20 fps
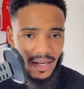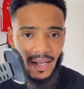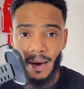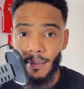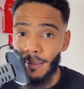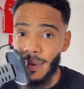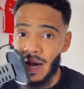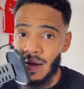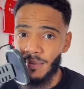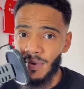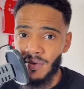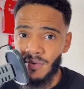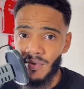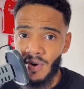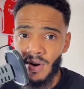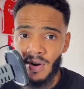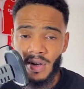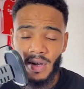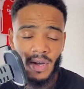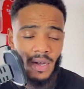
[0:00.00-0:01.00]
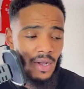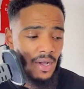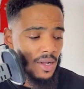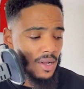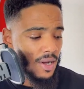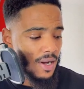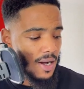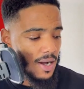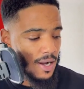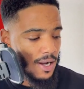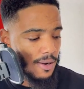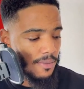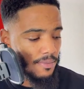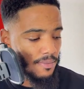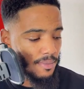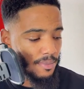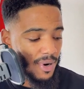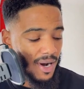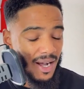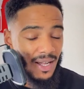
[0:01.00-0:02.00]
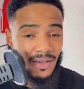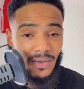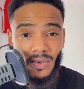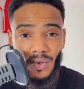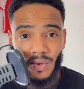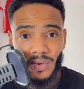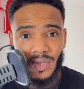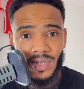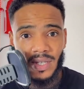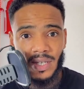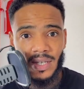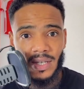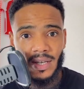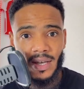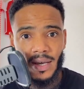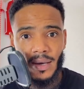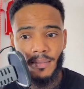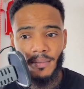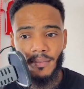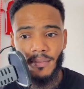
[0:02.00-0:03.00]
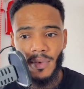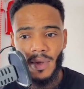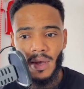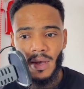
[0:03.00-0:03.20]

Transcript: I might be wrong, but I do see him